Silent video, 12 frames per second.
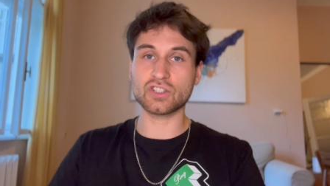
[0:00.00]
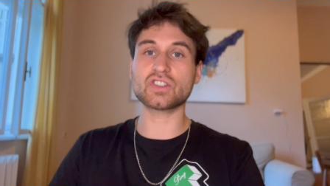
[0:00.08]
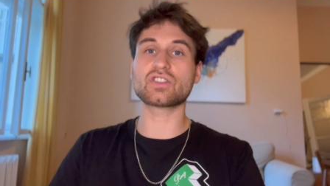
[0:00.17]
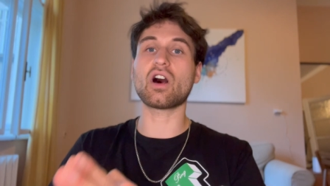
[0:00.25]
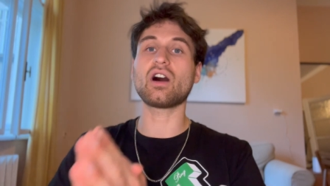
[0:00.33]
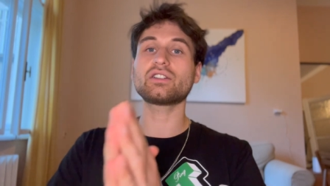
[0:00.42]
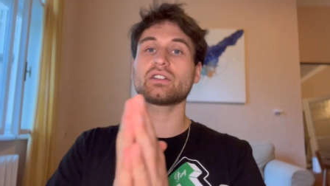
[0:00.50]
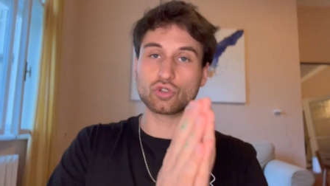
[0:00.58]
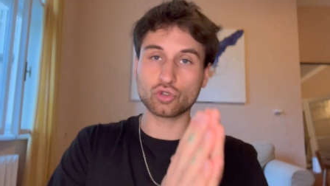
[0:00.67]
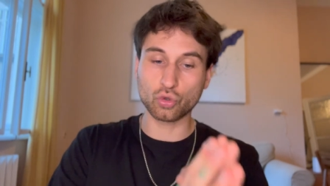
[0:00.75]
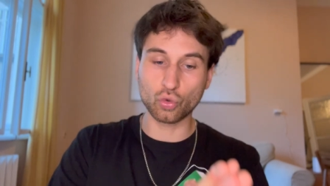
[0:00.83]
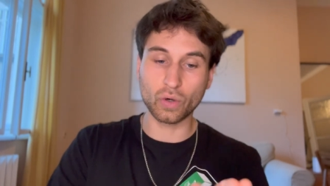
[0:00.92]
start
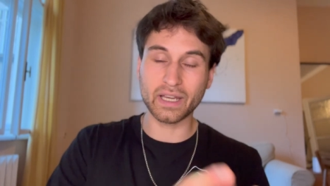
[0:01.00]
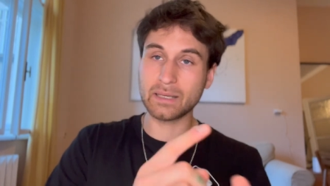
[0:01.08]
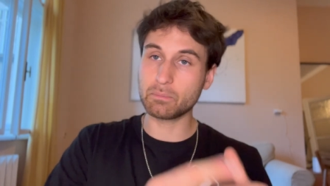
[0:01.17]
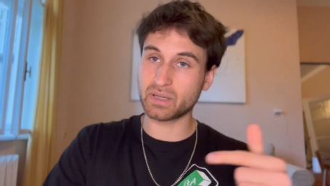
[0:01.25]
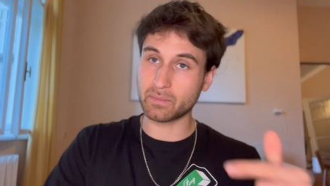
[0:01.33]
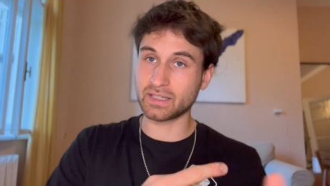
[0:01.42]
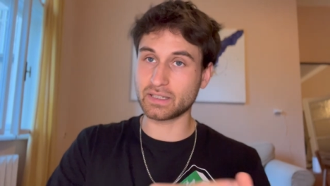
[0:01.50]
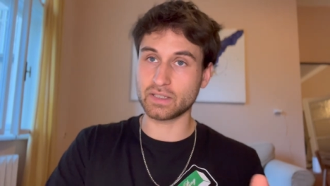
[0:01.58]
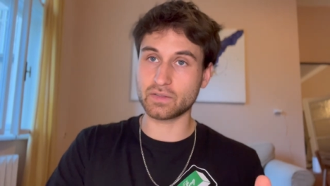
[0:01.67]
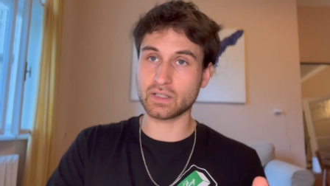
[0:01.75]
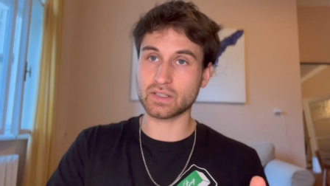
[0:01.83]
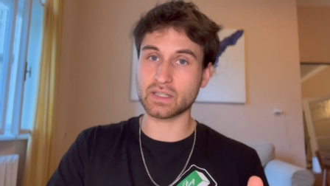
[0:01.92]
to implement these
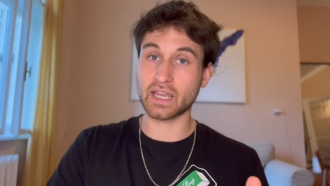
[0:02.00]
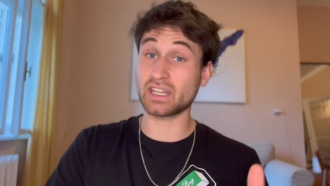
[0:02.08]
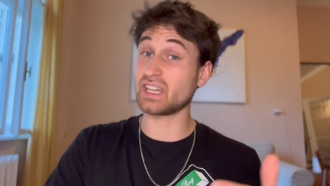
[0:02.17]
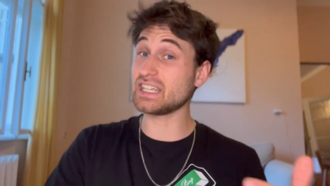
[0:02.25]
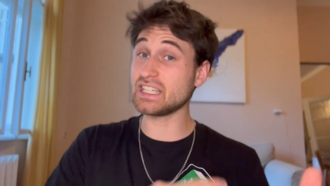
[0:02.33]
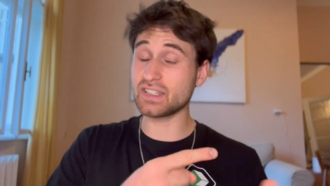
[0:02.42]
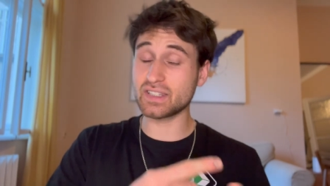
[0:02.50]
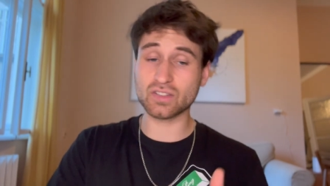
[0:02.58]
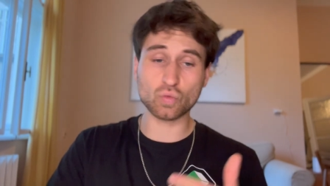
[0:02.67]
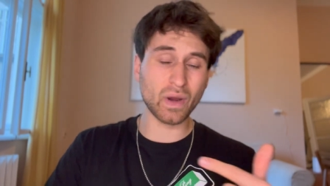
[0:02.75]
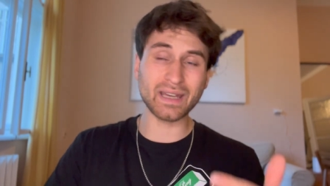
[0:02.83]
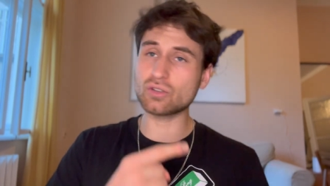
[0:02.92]
things. And the easiest
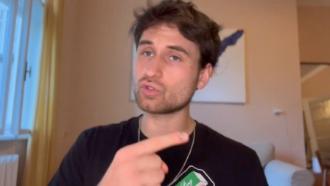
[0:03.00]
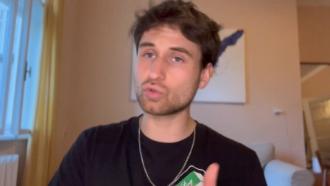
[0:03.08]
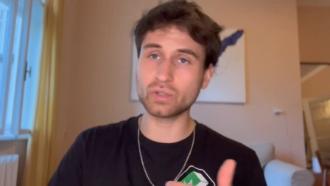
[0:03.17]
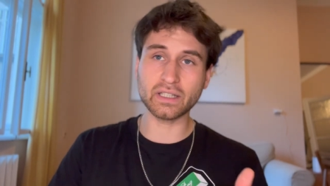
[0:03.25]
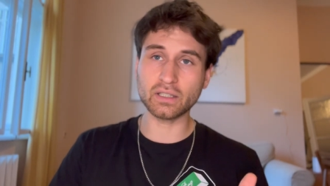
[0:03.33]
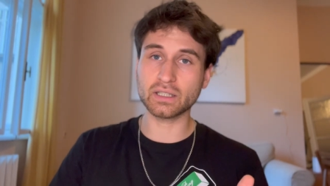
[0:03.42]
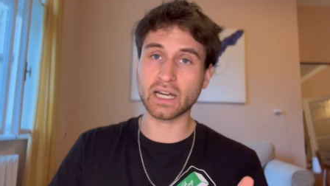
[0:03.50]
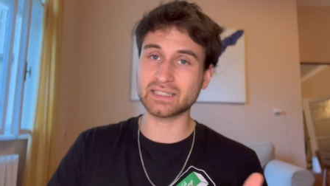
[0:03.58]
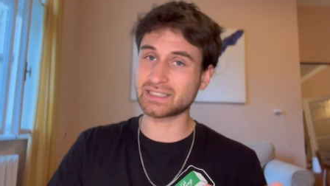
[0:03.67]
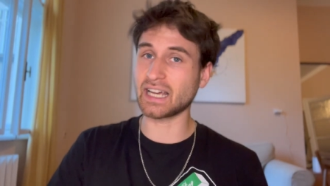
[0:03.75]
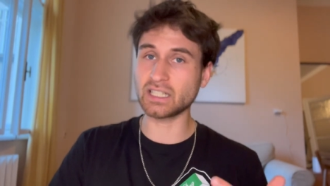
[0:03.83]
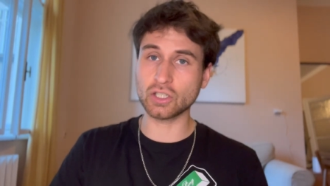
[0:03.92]
way to do it, I
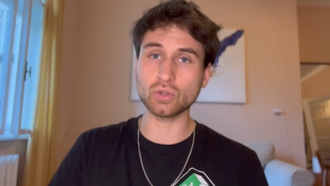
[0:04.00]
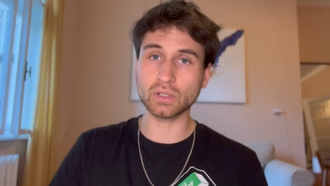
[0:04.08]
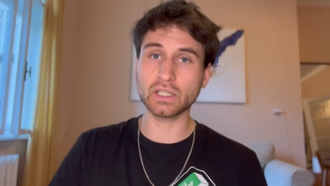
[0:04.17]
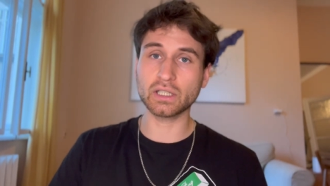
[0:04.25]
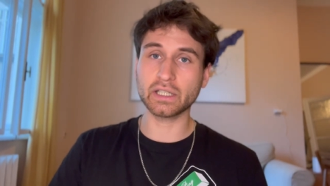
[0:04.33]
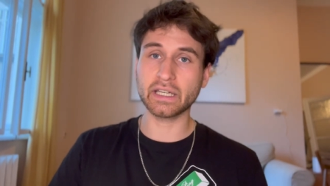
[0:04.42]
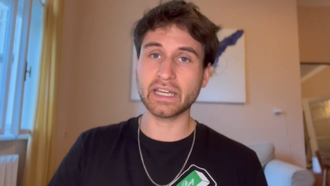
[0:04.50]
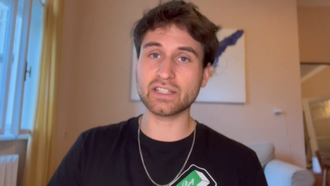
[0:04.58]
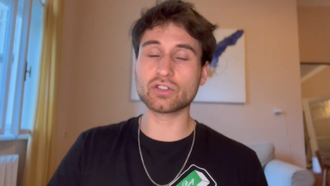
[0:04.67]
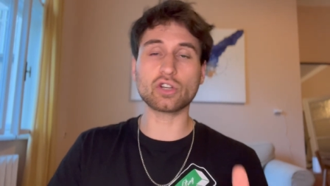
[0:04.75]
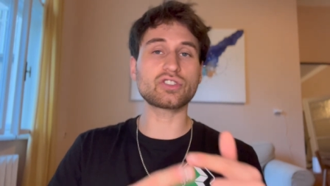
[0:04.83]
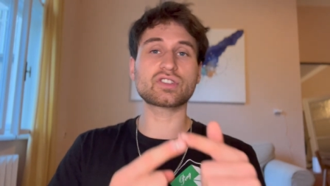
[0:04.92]
tell you, is
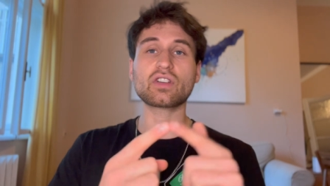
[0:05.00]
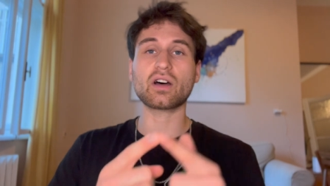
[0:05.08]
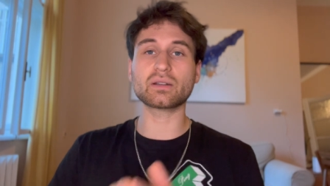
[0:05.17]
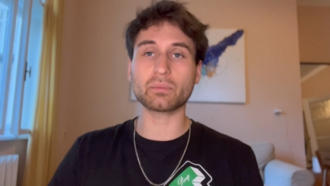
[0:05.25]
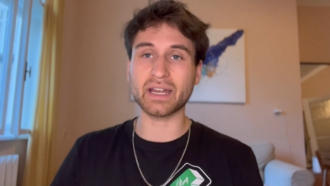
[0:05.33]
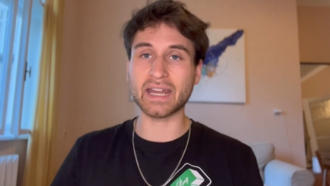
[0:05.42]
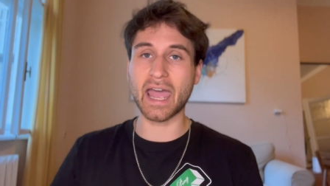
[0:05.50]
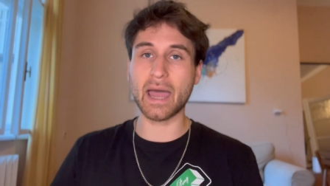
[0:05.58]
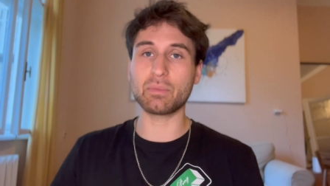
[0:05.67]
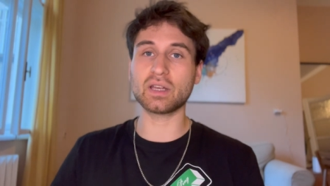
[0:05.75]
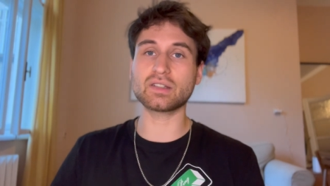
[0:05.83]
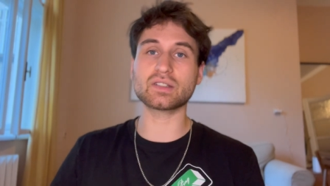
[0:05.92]
not starting by the
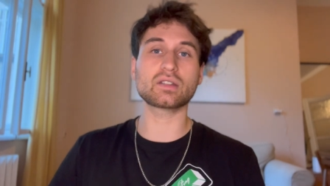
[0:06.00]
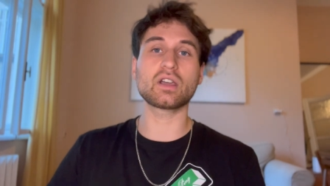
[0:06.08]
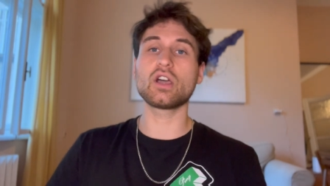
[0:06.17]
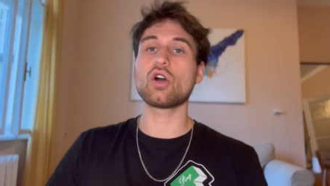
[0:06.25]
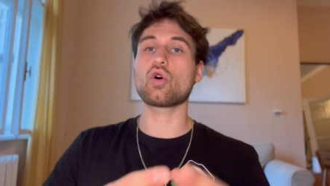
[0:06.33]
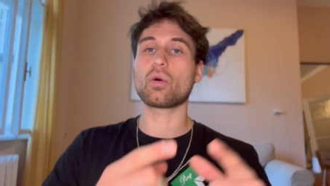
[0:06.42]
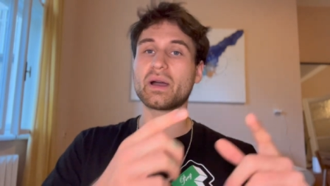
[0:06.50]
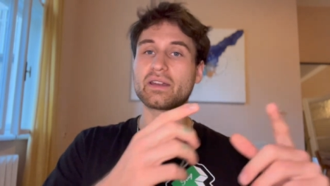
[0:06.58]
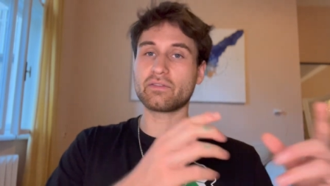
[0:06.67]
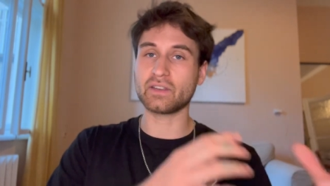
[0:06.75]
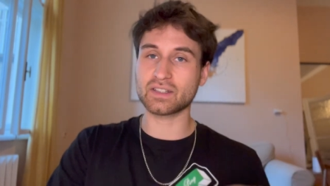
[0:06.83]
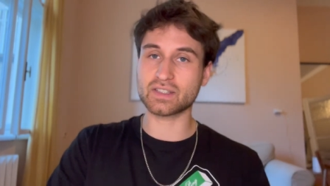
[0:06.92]
habits or by the
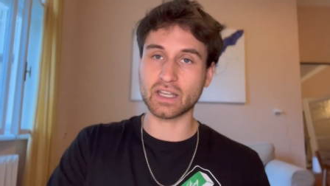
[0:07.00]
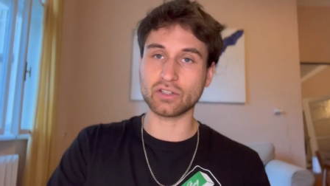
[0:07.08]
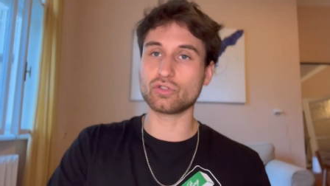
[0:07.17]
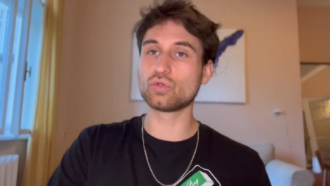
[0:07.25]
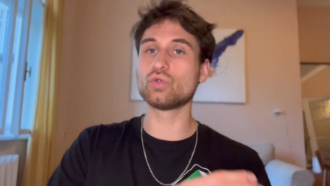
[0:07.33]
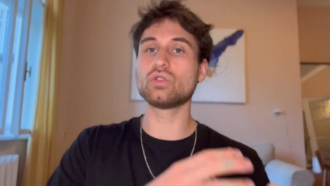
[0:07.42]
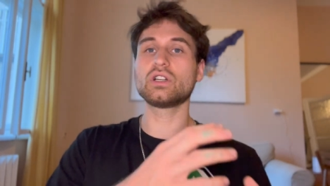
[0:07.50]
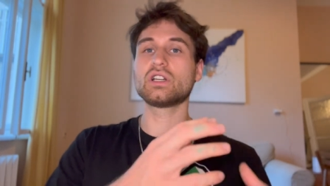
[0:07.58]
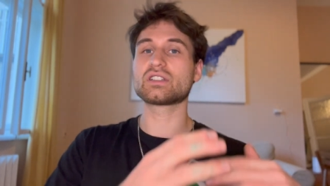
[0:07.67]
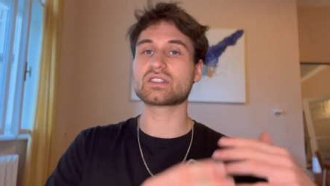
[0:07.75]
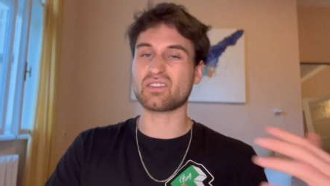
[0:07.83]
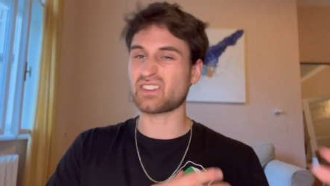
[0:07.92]
things they do,
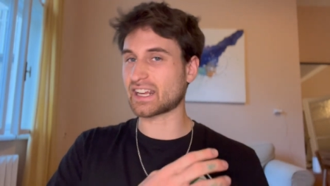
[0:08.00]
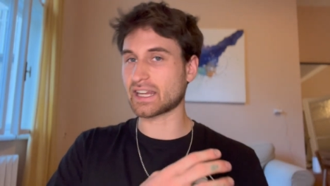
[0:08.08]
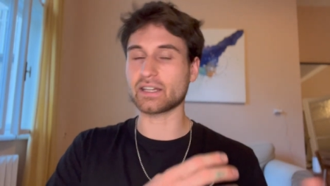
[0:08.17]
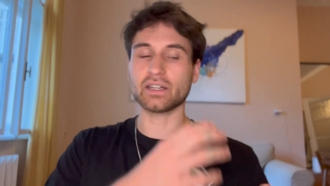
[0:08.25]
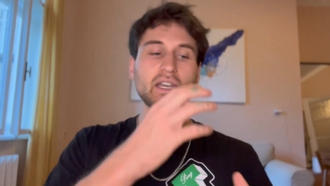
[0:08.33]
stuff like that.